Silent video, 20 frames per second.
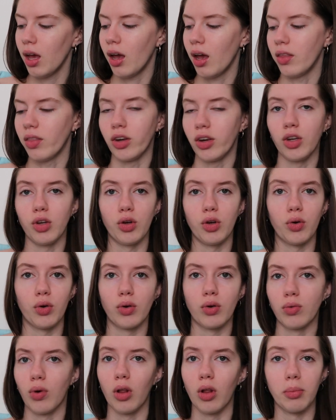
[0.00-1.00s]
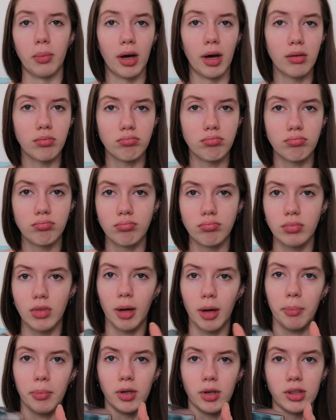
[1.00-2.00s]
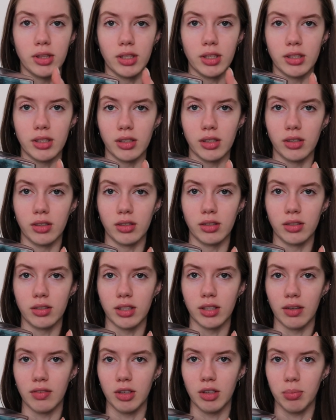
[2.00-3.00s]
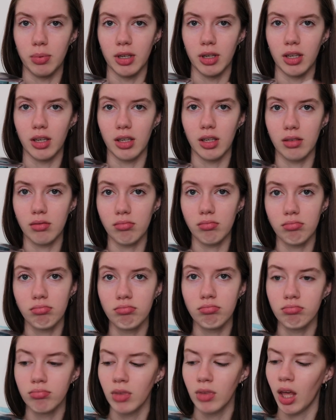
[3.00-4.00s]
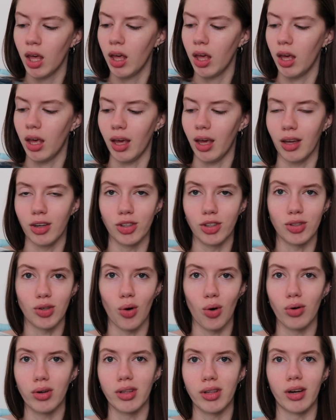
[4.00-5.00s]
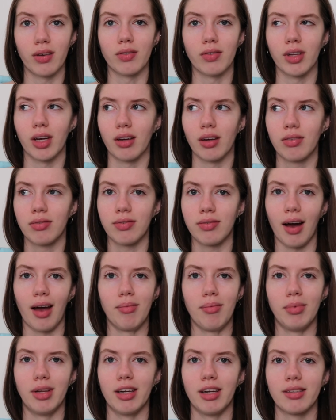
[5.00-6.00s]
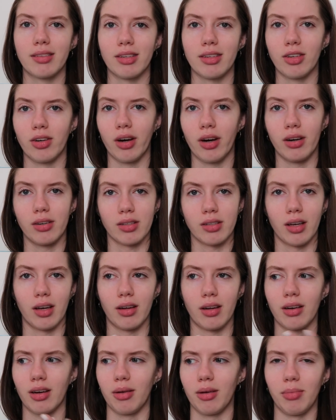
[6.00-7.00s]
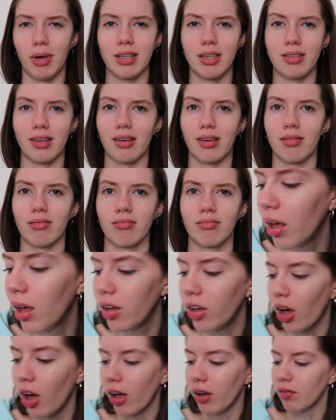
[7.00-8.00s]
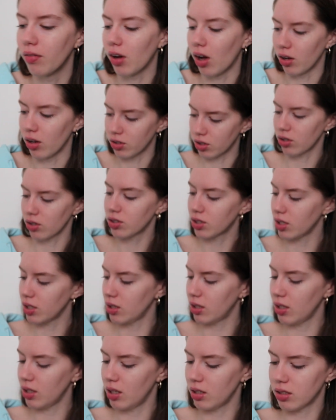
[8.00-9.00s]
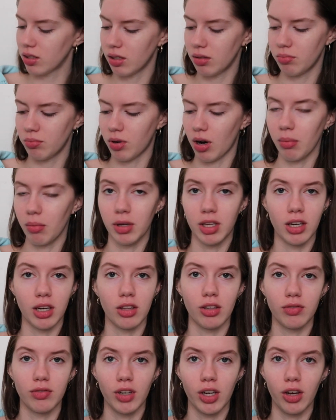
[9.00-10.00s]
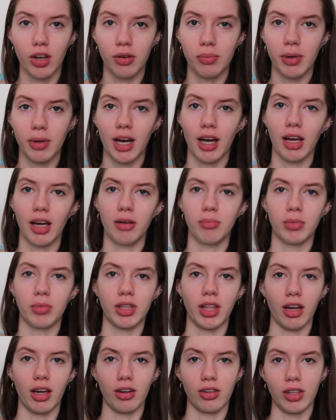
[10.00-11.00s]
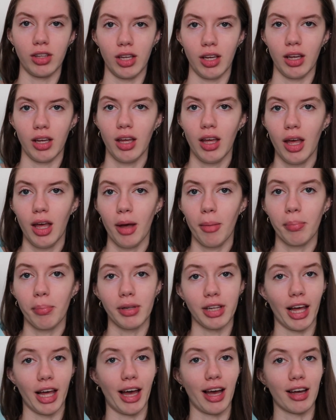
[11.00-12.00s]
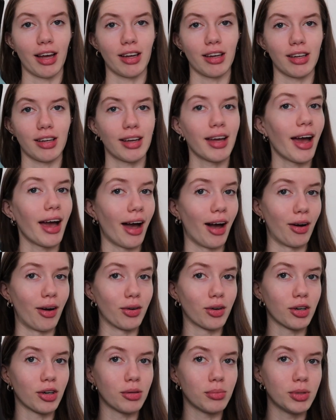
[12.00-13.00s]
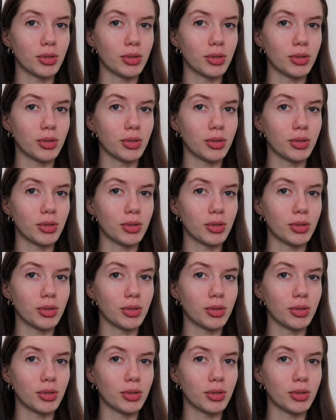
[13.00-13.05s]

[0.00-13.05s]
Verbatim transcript: And then you roll them up, put this little safety pin in and just hold it there for like five minutes and your hair is like amazing. Y'all have also seen these in probably another video of mine, but they are the black cowgirl